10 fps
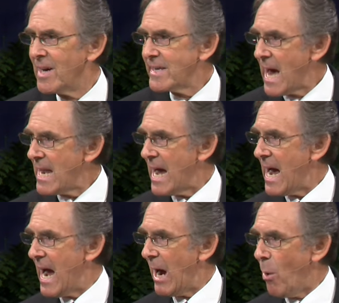Yet,
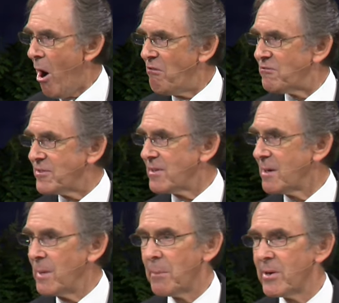how often, it
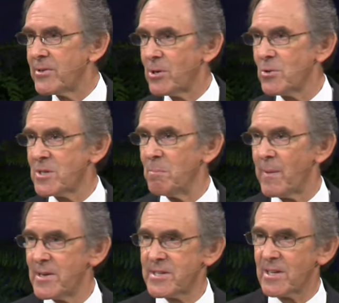may be too
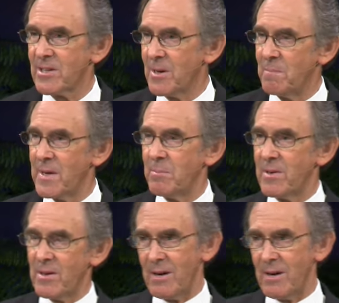simplistic, that maybe